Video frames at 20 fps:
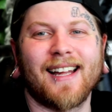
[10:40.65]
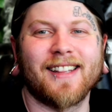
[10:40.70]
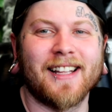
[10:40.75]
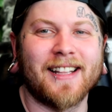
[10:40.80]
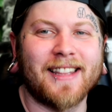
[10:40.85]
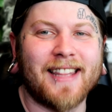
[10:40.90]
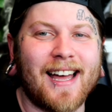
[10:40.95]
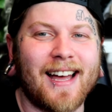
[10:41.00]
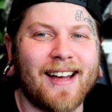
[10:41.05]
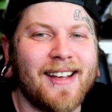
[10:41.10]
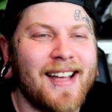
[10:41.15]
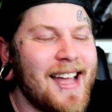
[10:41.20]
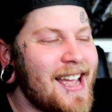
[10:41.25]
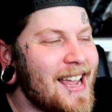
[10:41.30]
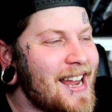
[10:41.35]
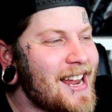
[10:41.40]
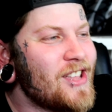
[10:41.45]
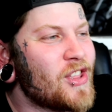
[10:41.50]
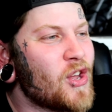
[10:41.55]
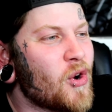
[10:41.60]
I think that
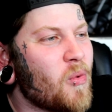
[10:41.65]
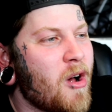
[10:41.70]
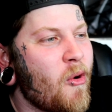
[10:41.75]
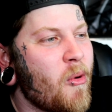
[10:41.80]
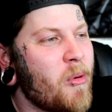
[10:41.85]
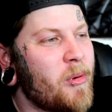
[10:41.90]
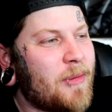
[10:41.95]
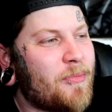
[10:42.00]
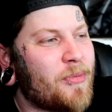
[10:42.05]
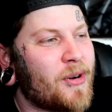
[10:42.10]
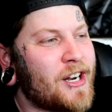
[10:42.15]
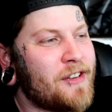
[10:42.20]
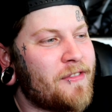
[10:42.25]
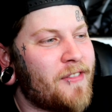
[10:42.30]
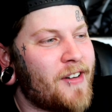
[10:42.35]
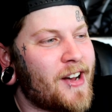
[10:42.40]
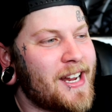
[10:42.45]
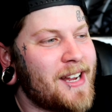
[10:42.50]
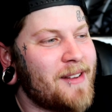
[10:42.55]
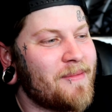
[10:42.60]
either one would be pretty
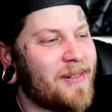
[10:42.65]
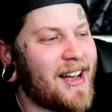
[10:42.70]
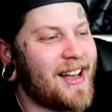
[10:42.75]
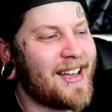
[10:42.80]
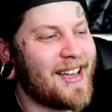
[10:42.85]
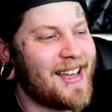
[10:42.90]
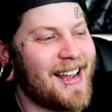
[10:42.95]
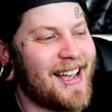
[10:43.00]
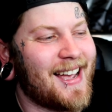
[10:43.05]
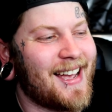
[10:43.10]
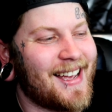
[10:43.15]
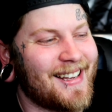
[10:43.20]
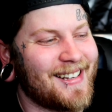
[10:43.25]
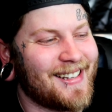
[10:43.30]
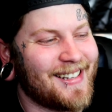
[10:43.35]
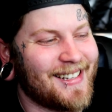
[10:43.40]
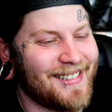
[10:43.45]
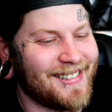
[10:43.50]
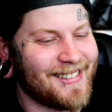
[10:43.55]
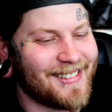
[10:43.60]
funny,
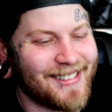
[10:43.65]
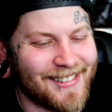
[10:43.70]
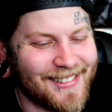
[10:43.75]
but...